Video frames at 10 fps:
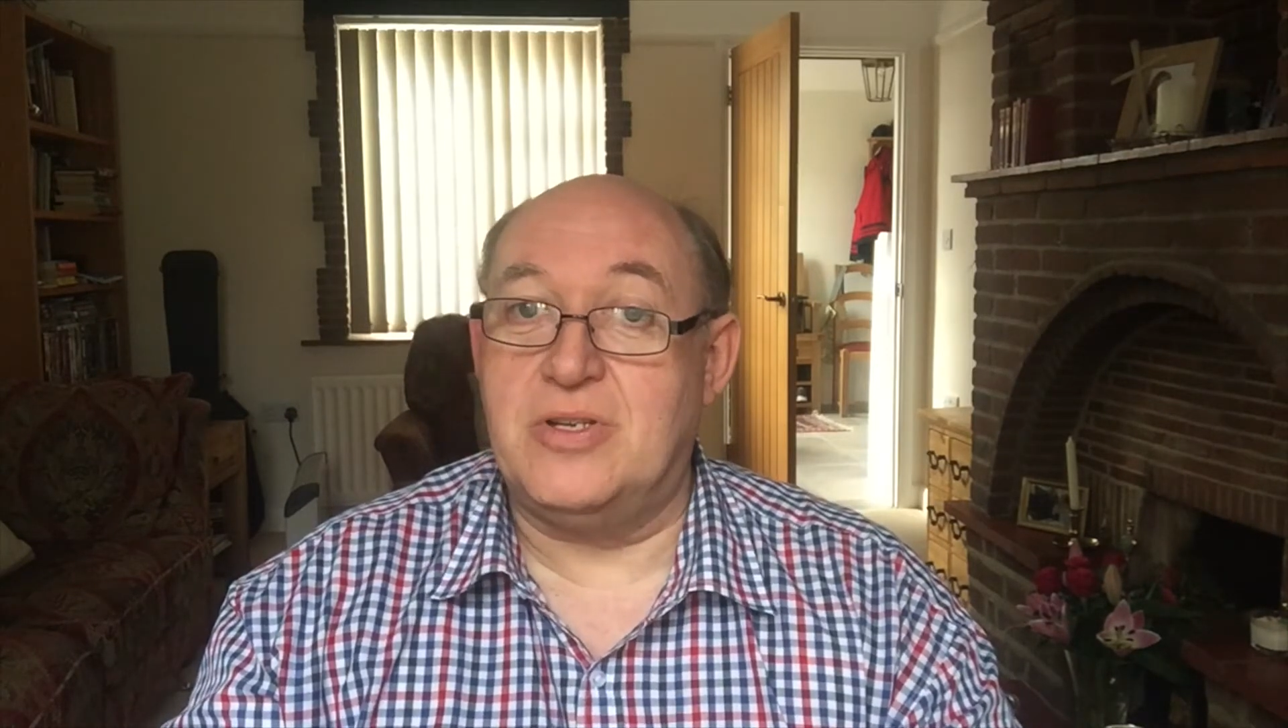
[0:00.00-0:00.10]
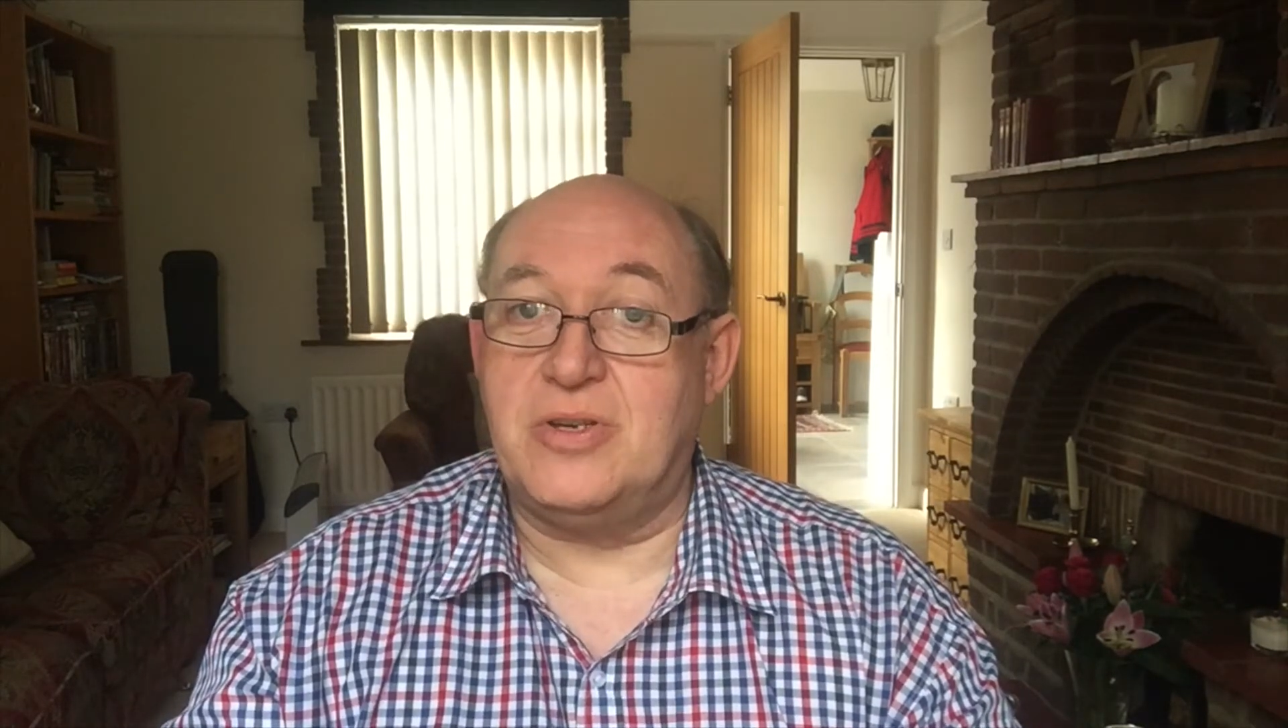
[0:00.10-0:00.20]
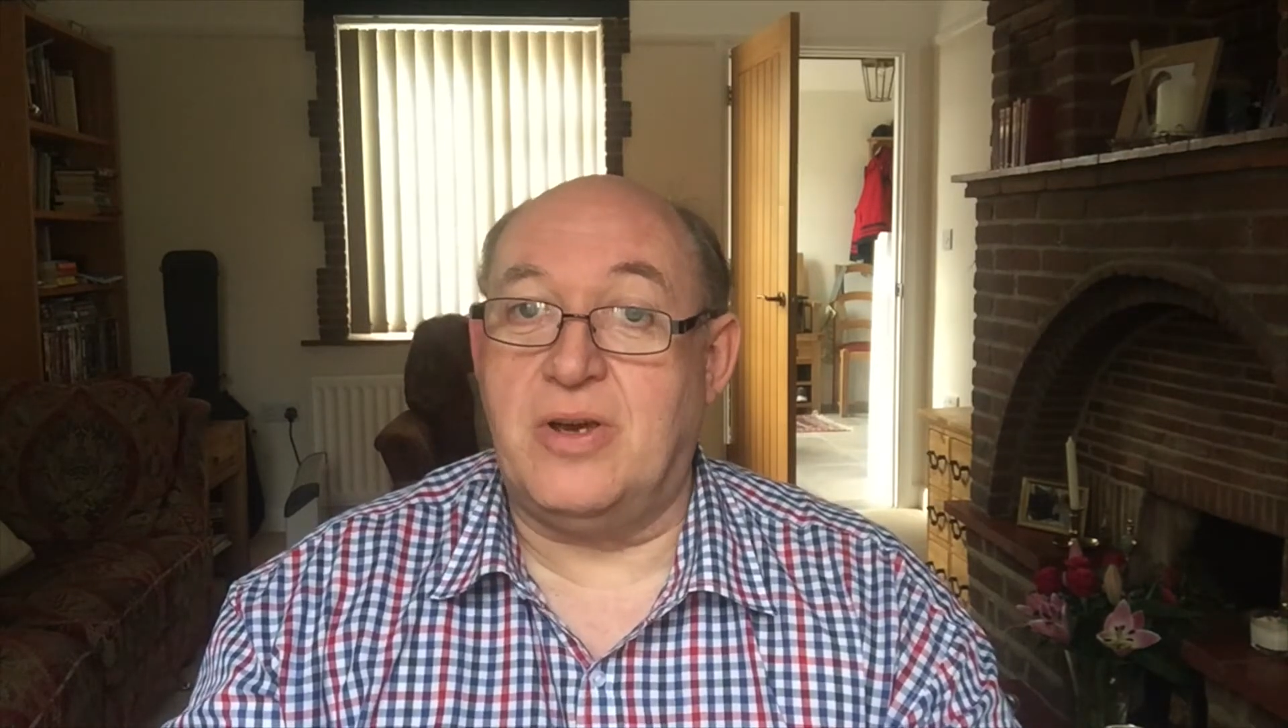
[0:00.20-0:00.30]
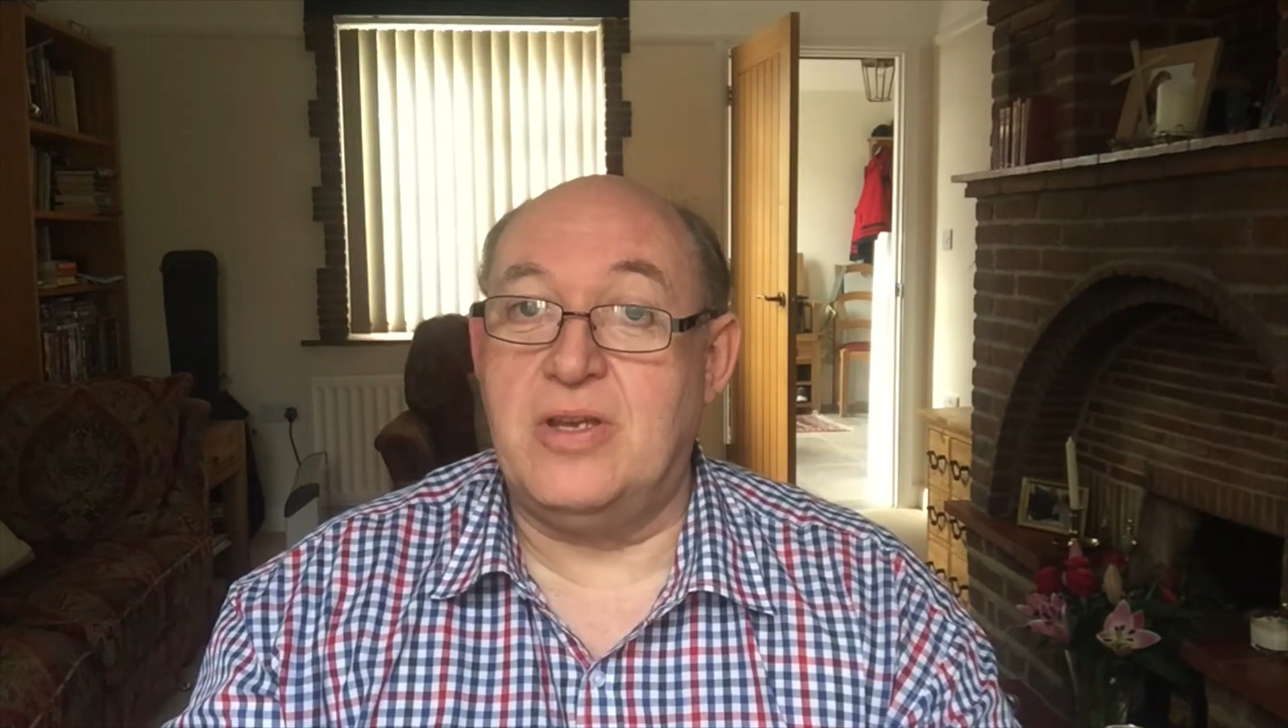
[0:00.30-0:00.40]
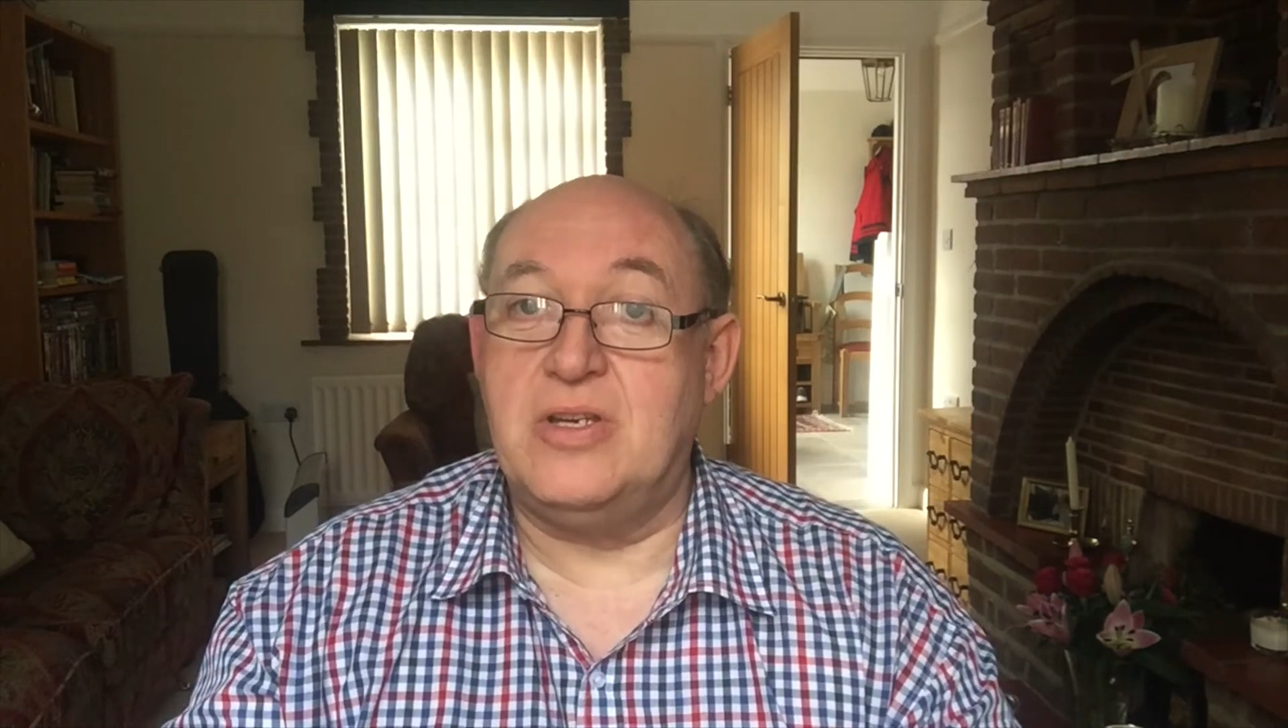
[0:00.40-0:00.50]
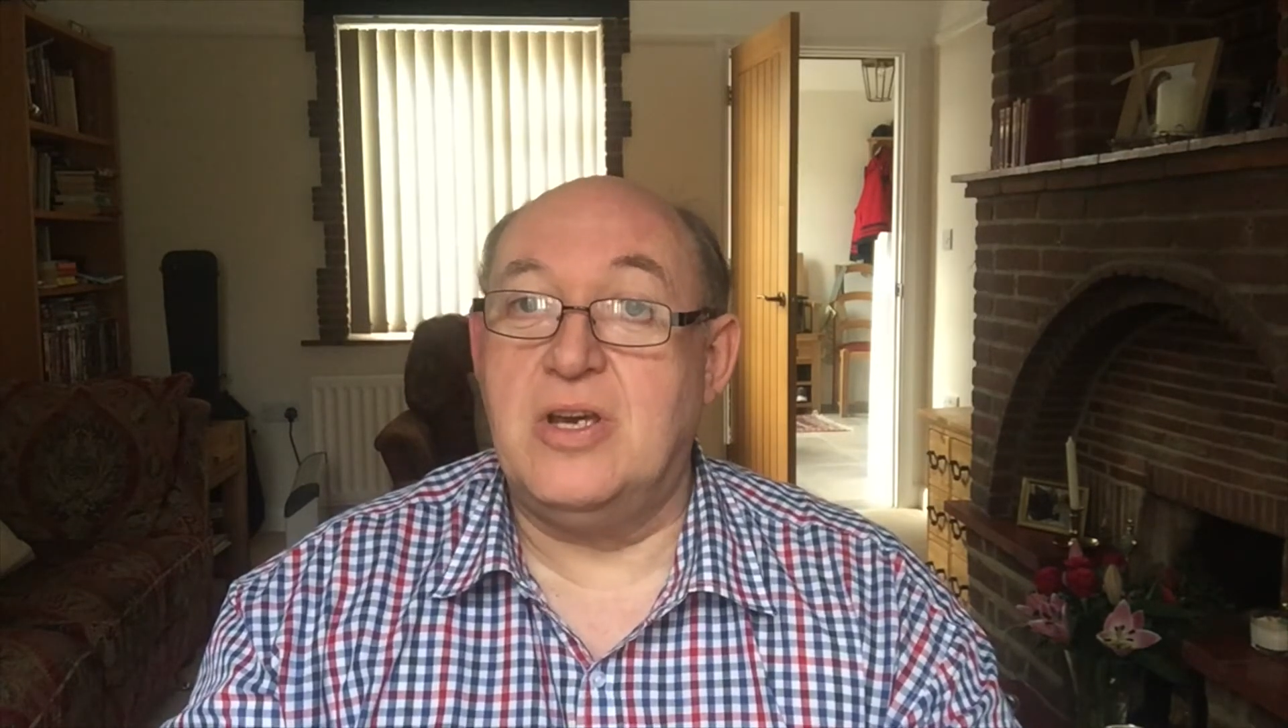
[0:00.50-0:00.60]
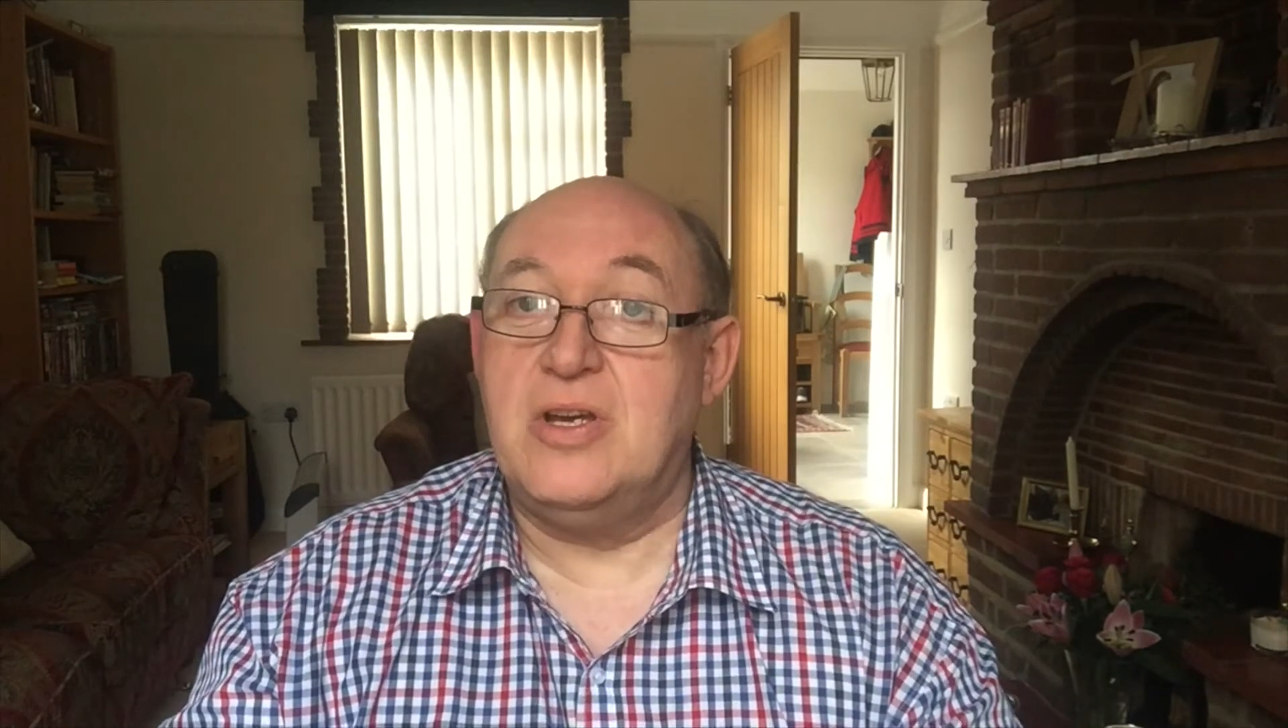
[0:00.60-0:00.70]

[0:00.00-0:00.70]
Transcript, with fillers: site